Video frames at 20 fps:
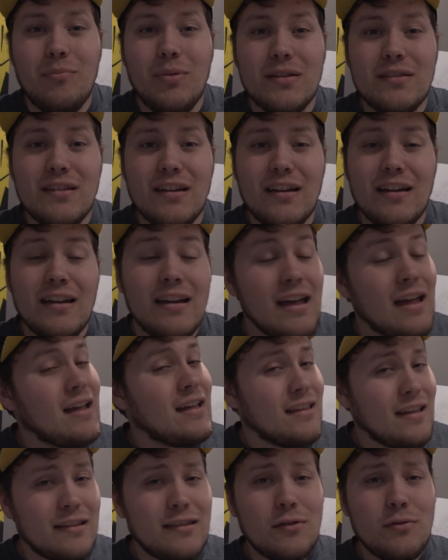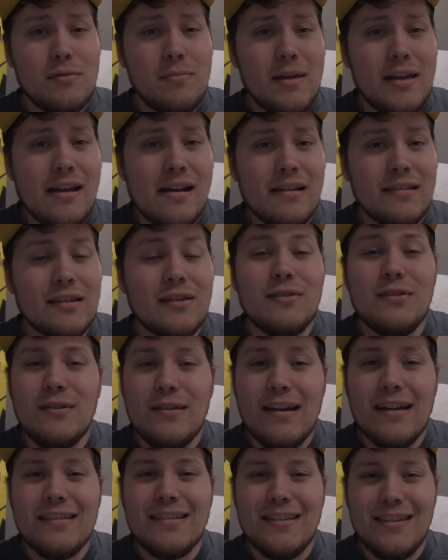But that's it with me, guys. I'll see you
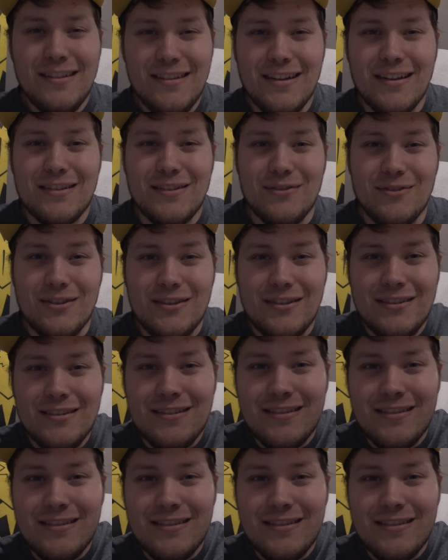guys in the next one.